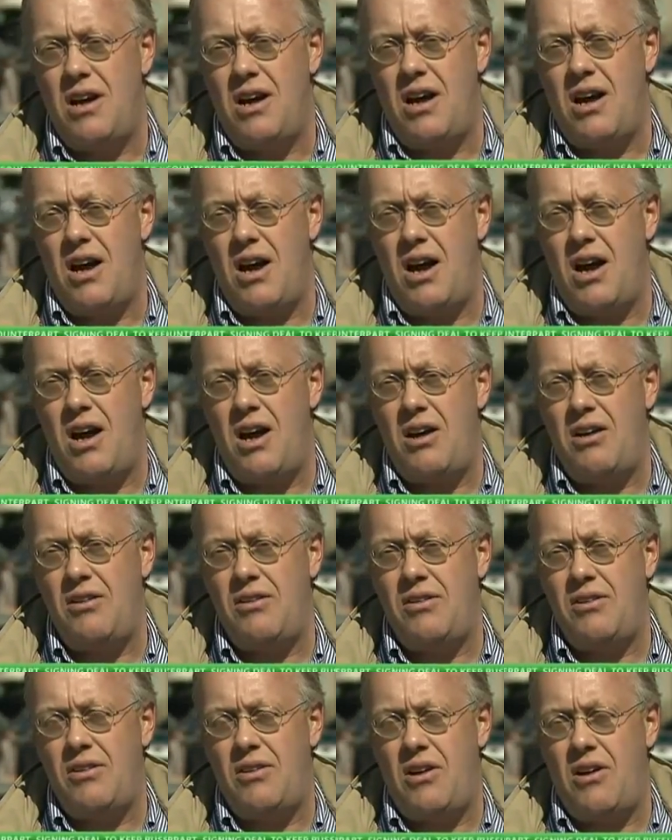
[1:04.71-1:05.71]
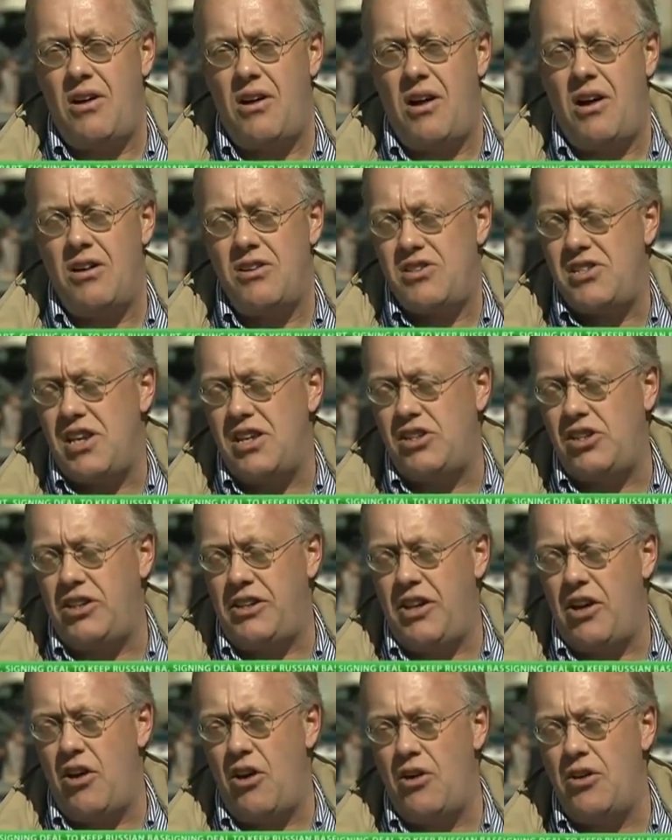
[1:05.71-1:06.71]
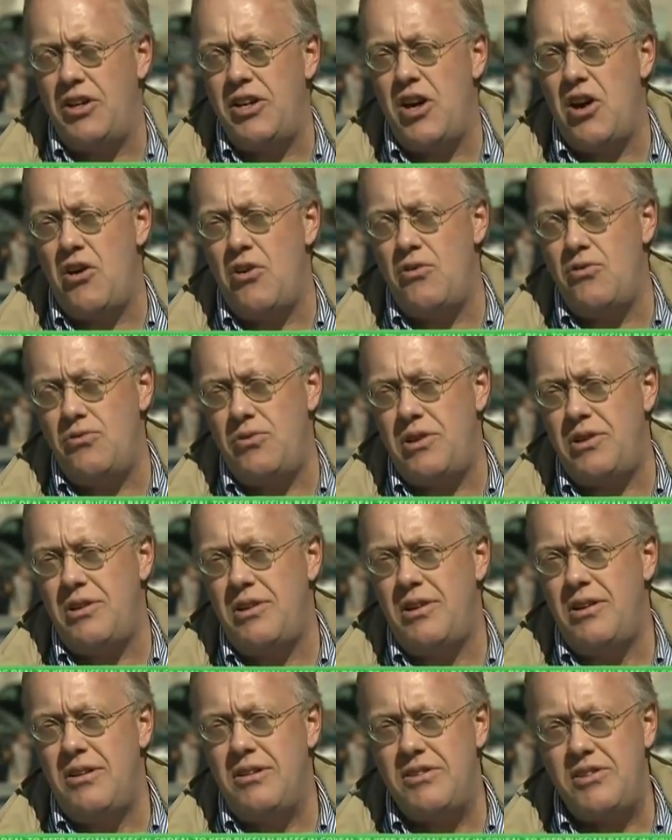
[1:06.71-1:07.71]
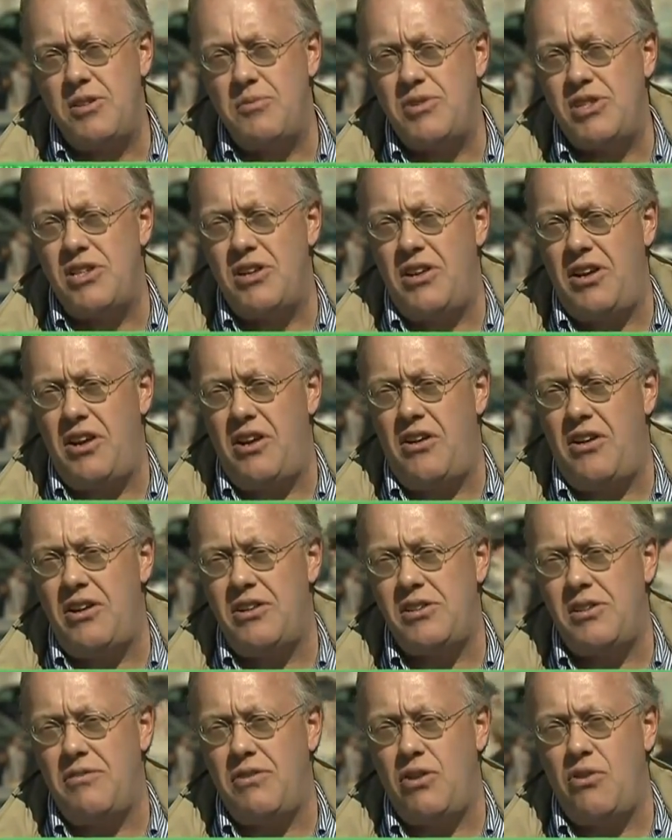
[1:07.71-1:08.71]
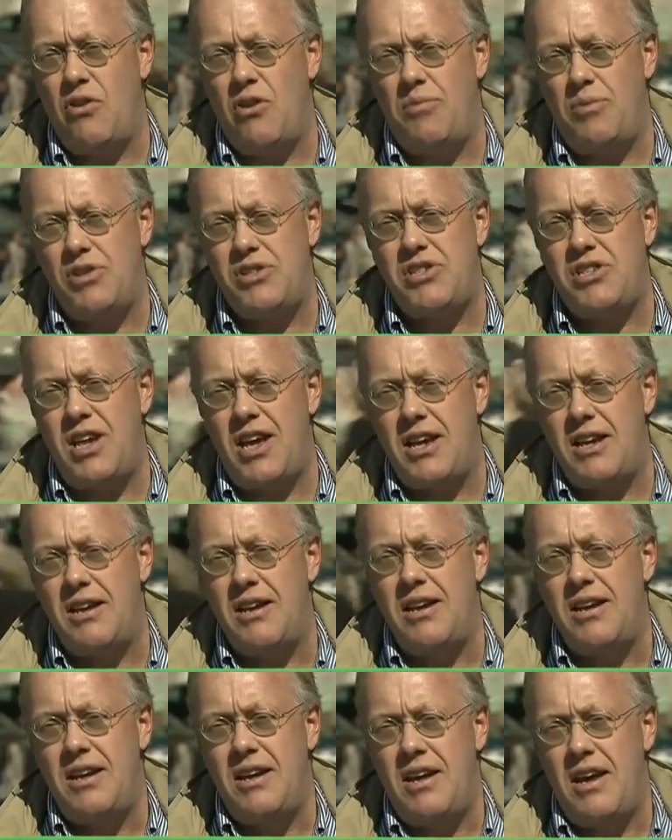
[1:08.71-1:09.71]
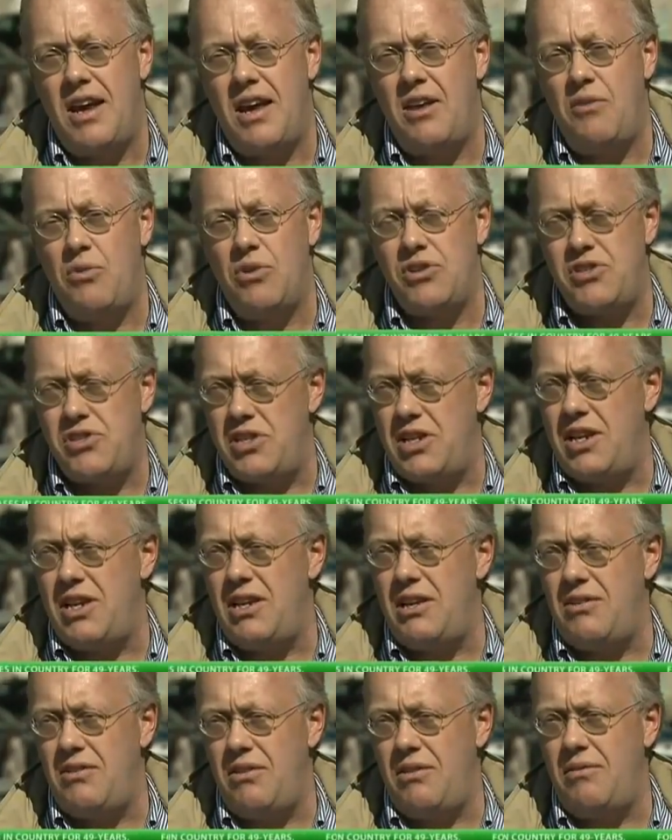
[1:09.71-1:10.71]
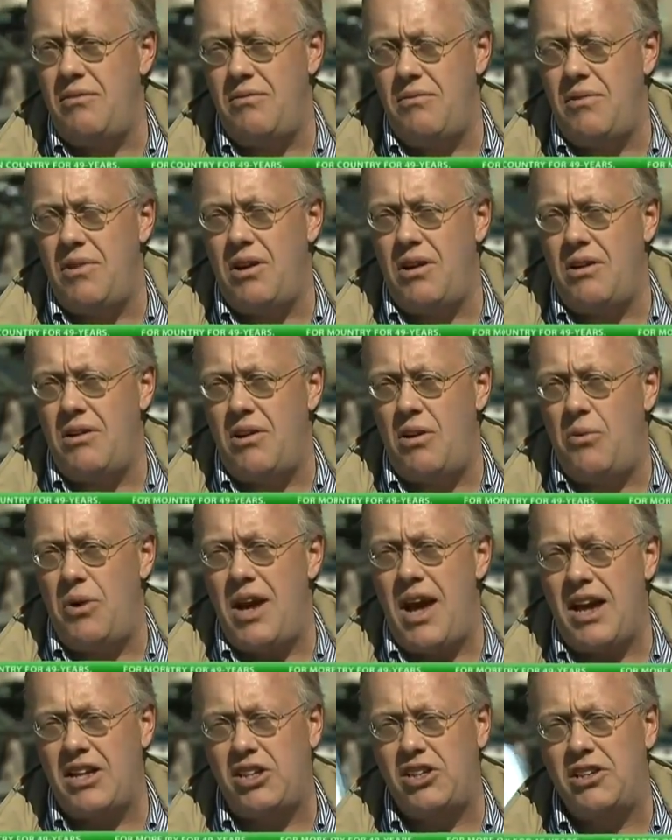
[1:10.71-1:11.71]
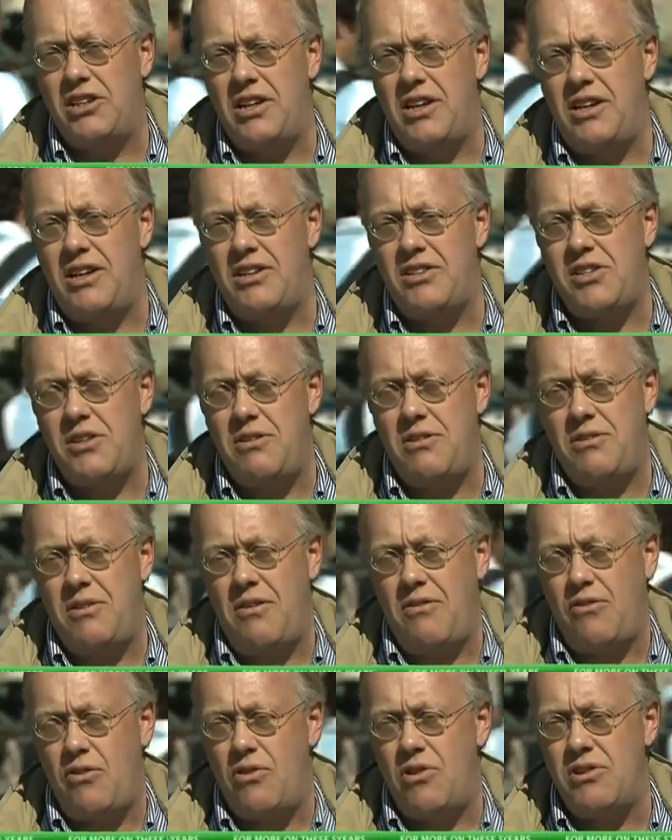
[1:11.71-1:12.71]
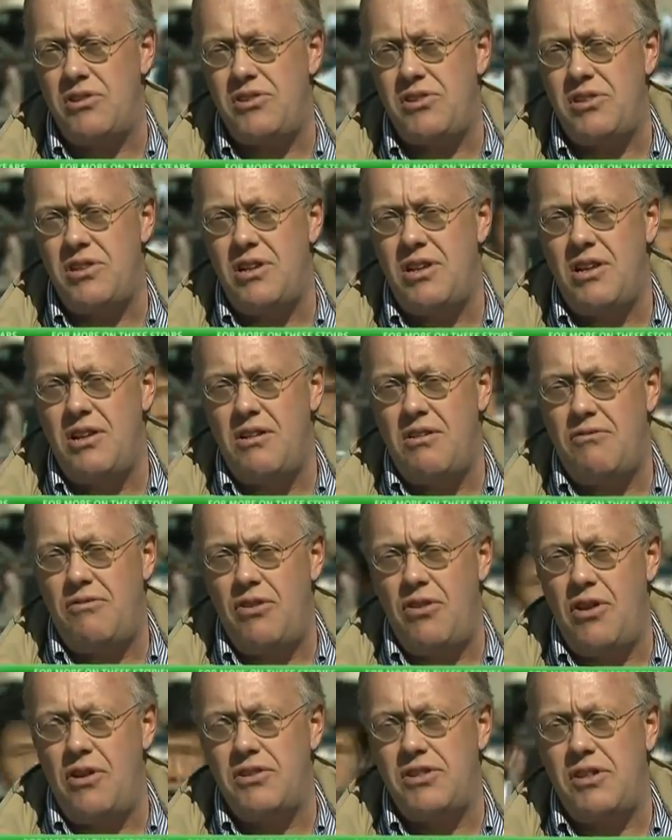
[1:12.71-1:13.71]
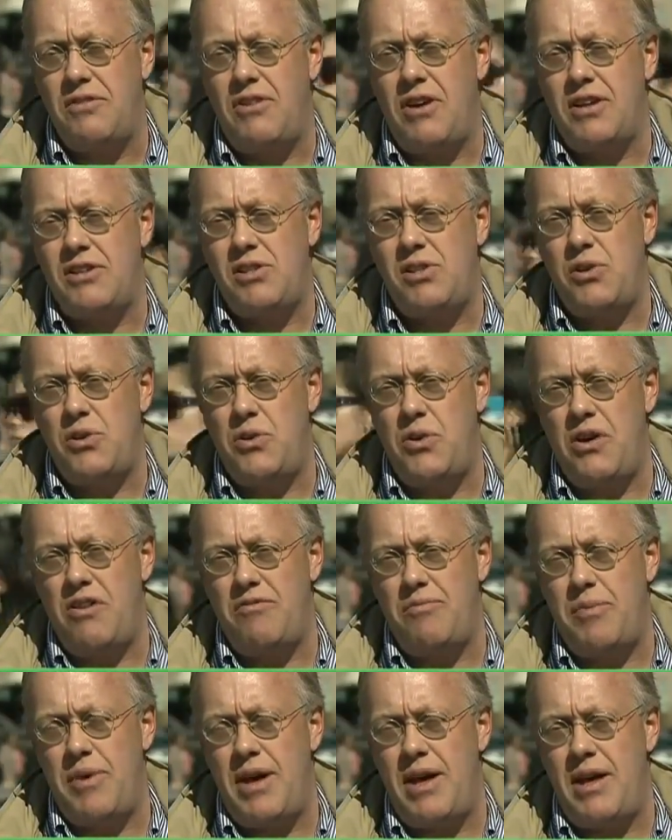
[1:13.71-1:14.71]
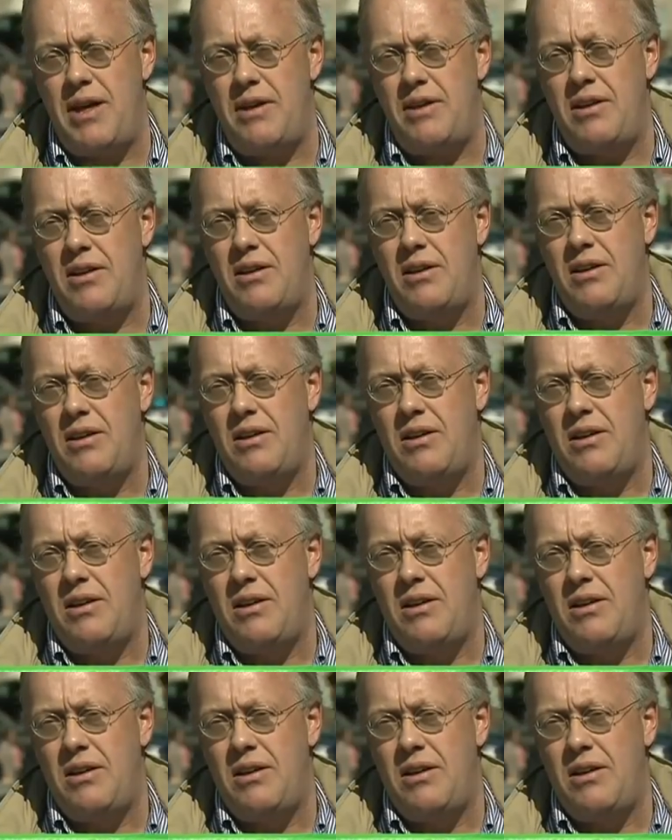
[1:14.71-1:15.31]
are essentially wholly owned subsidiaries of the corporate state. And we're seeing a reaction. And it's, of course, for those of us who have been